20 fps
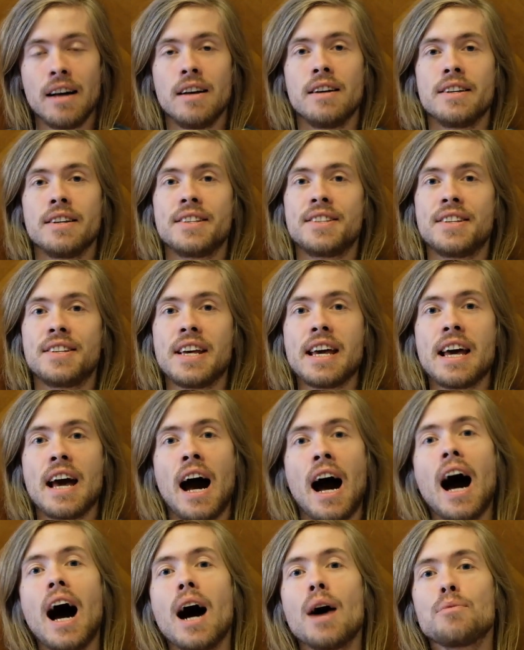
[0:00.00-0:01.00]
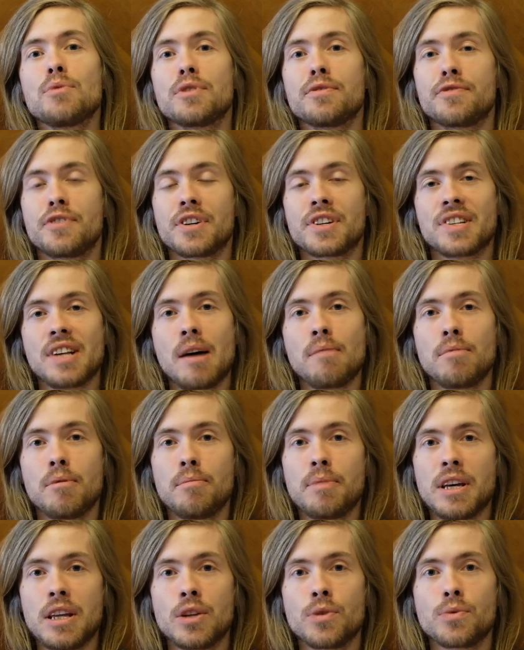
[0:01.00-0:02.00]
CH would, for example,
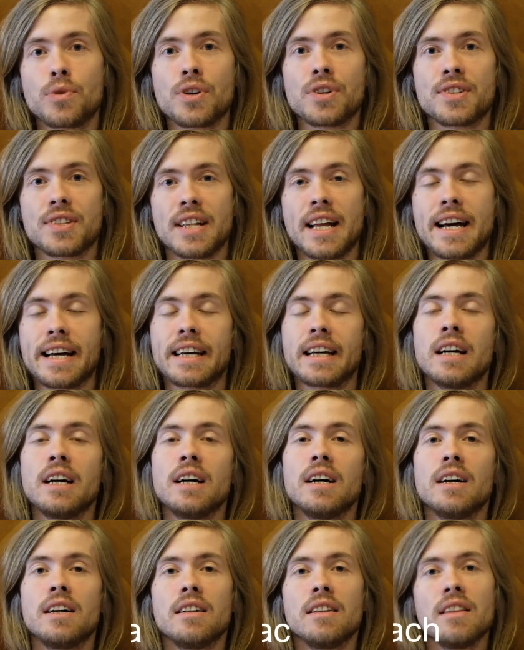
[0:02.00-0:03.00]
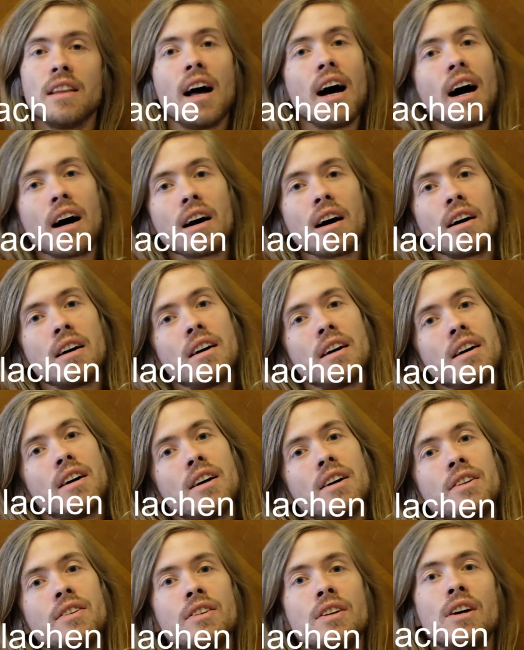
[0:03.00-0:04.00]
be in the words like
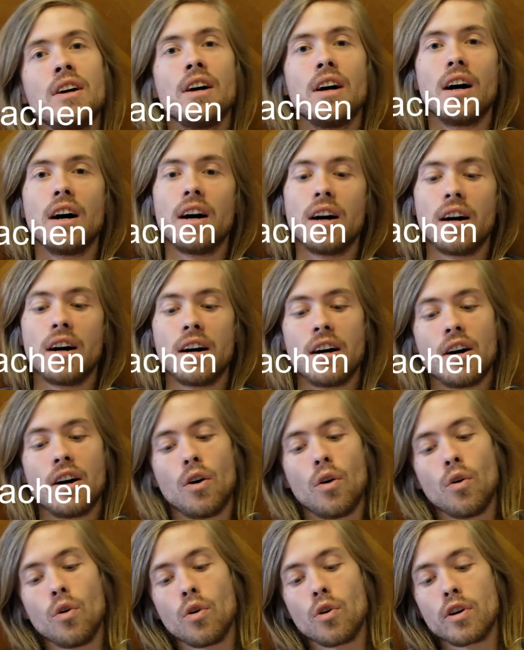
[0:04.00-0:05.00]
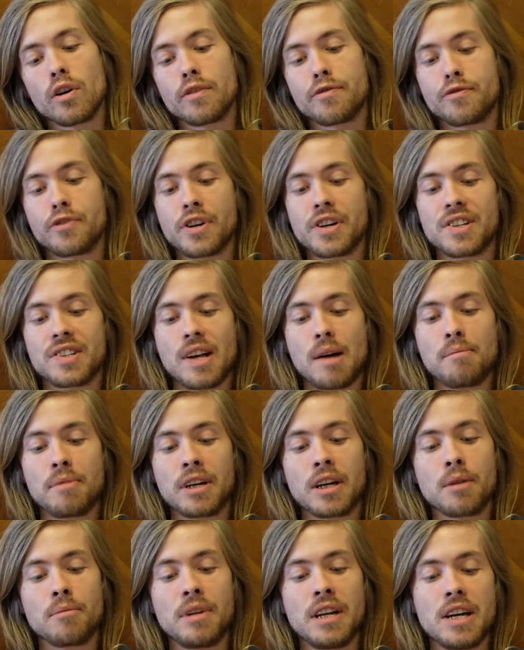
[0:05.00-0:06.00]
lachen, or, for example,
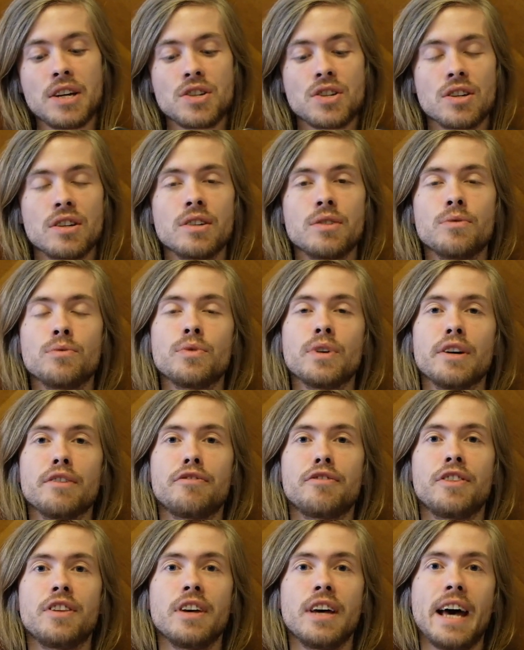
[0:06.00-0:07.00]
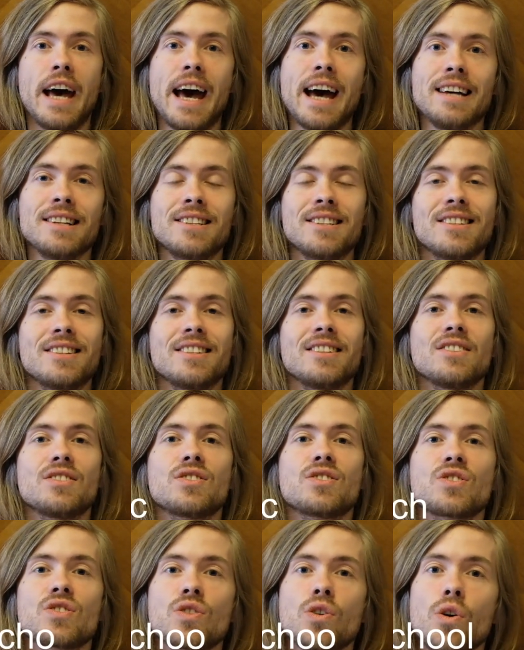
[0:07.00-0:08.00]
in combination with the S
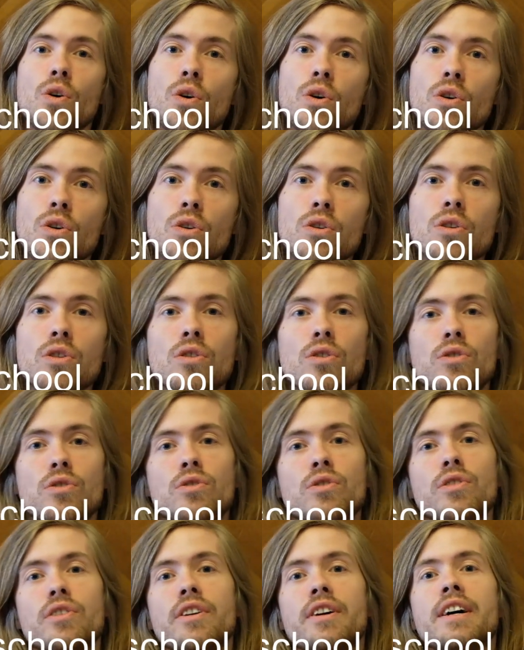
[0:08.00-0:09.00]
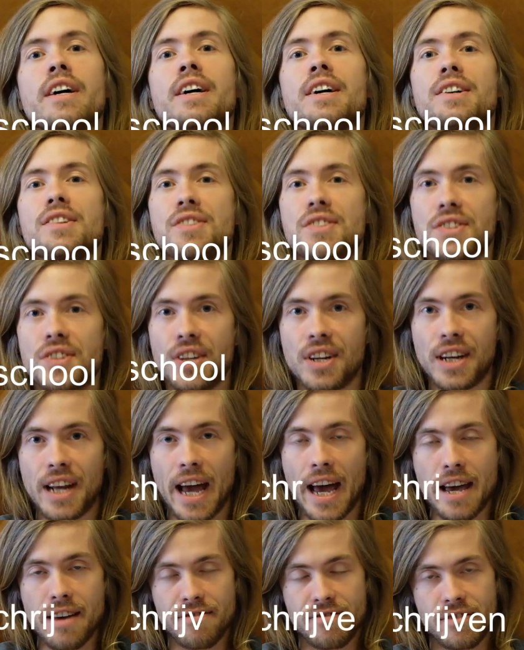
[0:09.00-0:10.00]
school or
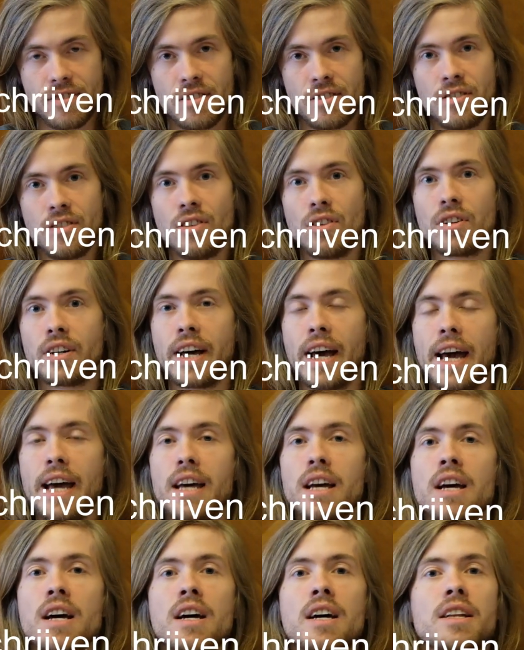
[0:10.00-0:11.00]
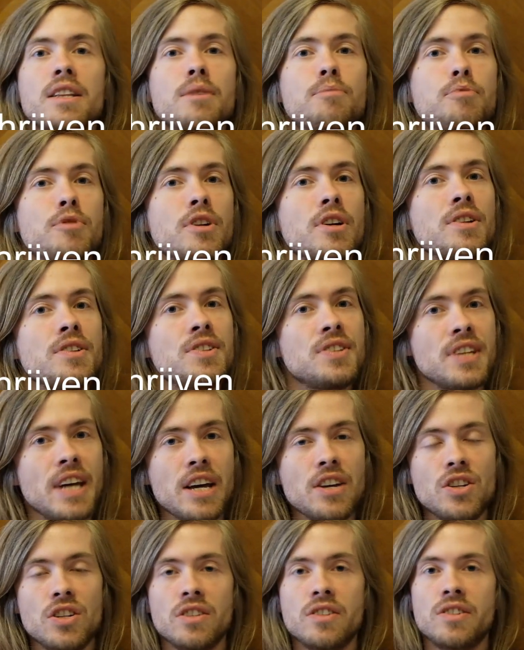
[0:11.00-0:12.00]
schrijven. Okay? The
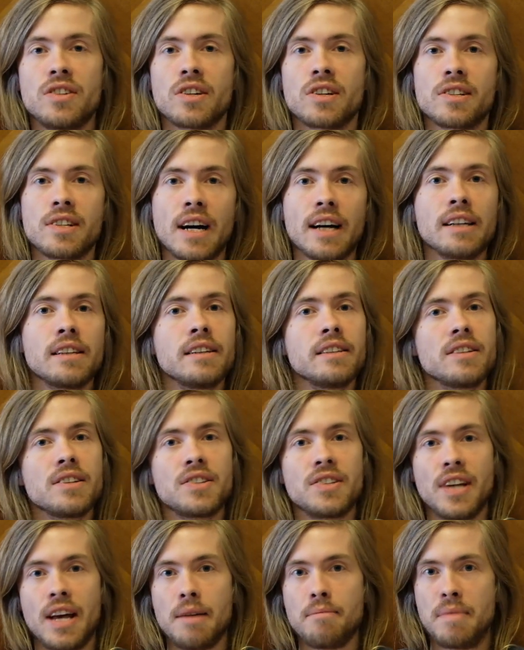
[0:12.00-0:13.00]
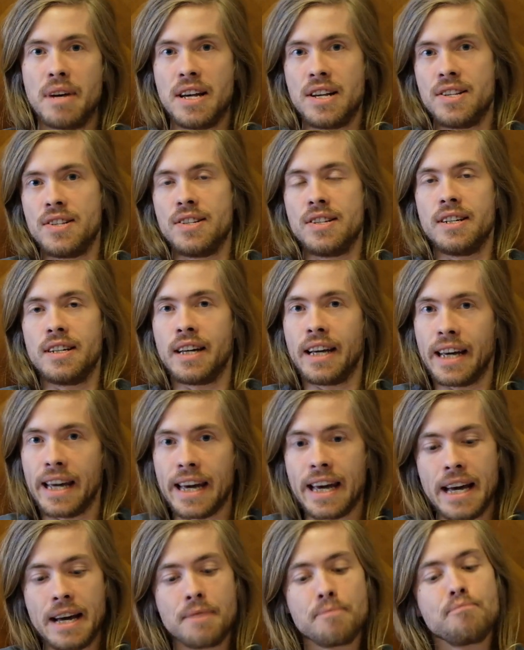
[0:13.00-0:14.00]
pronunciation is exactly the same as the
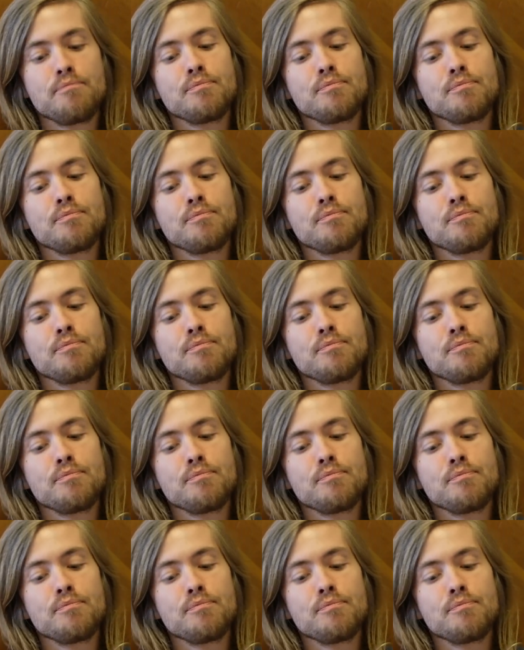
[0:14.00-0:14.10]
G.